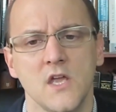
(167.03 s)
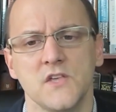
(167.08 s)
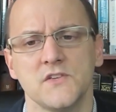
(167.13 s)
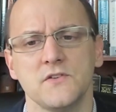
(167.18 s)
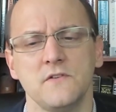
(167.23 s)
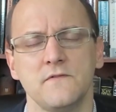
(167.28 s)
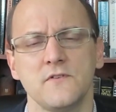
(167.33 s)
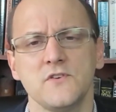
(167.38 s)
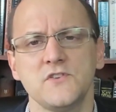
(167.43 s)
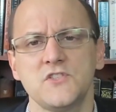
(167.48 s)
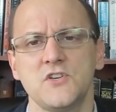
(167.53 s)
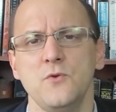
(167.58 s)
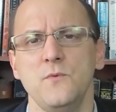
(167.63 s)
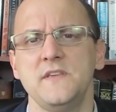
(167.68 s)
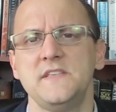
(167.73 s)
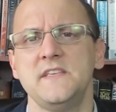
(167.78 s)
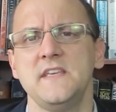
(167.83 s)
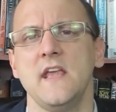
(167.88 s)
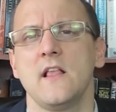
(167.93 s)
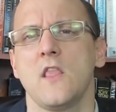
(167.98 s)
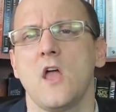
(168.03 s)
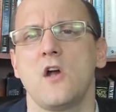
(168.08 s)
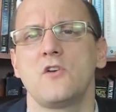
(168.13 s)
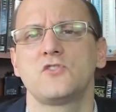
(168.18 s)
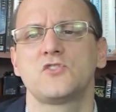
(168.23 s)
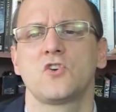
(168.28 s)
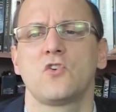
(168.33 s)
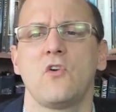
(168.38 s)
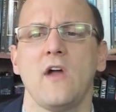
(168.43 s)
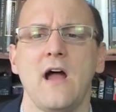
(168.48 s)
So in verse 2, we see a
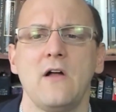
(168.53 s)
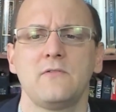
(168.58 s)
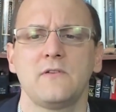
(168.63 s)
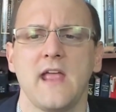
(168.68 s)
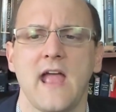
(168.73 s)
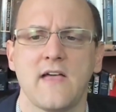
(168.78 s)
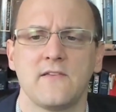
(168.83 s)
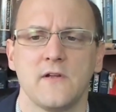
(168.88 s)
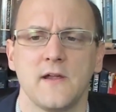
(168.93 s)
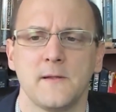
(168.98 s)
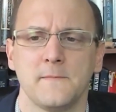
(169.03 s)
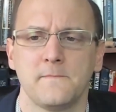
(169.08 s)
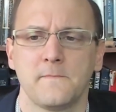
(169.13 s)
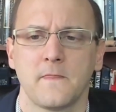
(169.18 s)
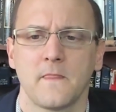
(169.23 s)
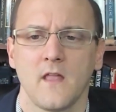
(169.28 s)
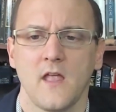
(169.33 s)
large crowd gathering,